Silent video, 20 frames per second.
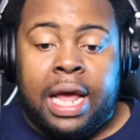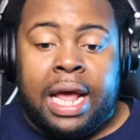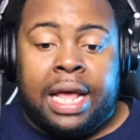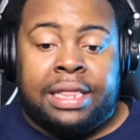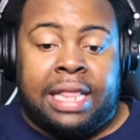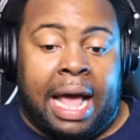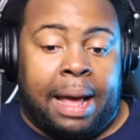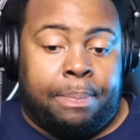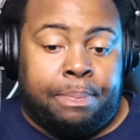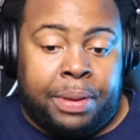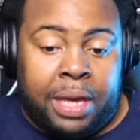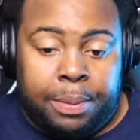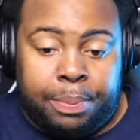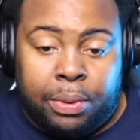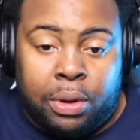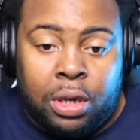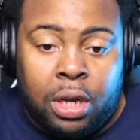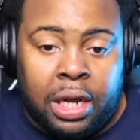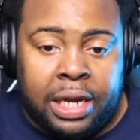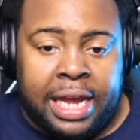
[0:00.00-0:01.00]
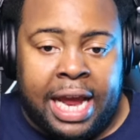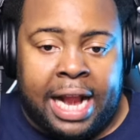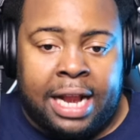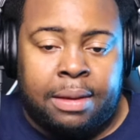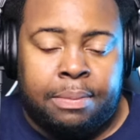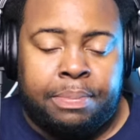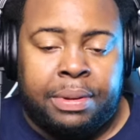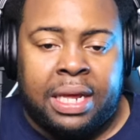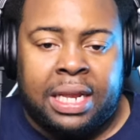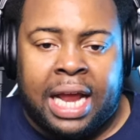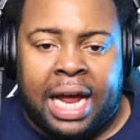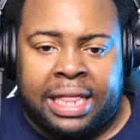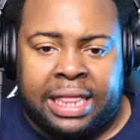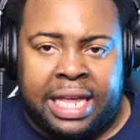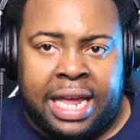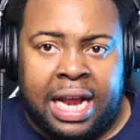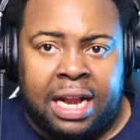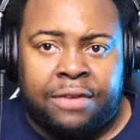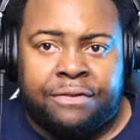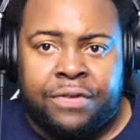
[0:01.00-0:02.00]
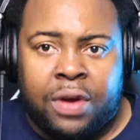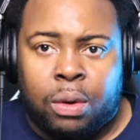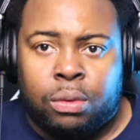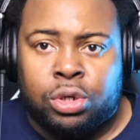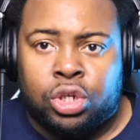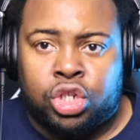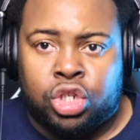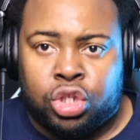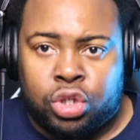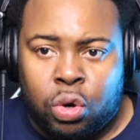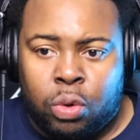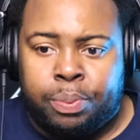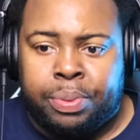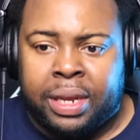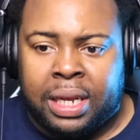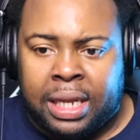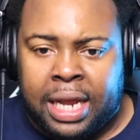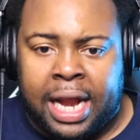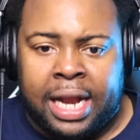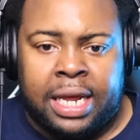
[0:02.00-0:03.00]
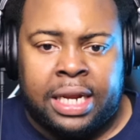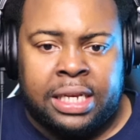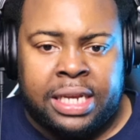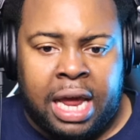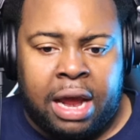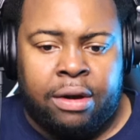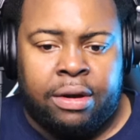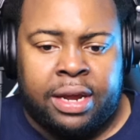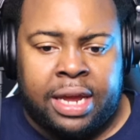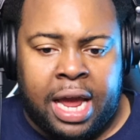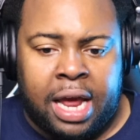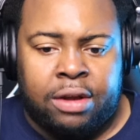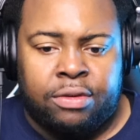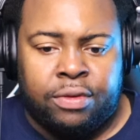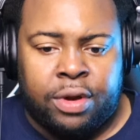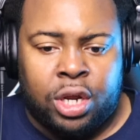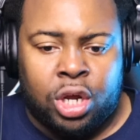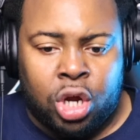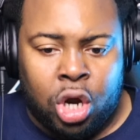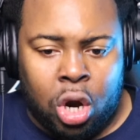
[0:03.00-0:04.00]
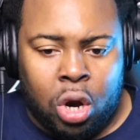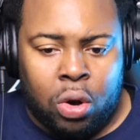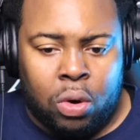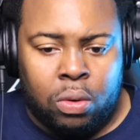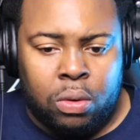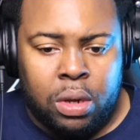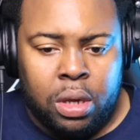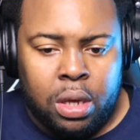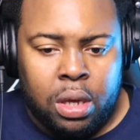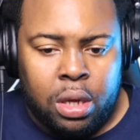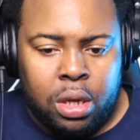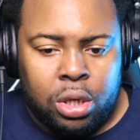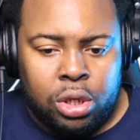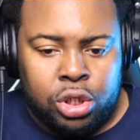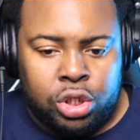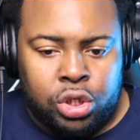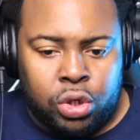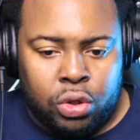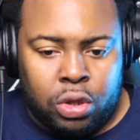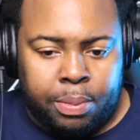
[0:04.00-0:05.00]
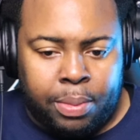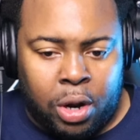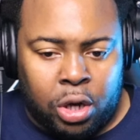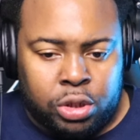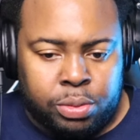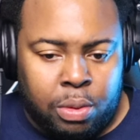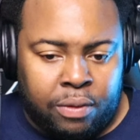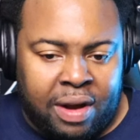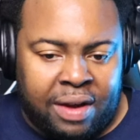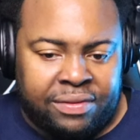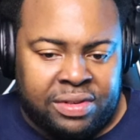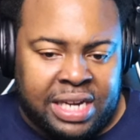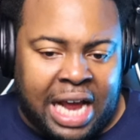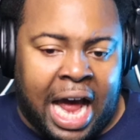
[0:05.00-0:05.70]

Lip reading: that people look at and be like, the NFL was stupid letting Derrick Henry go to the Baltimore Ravens.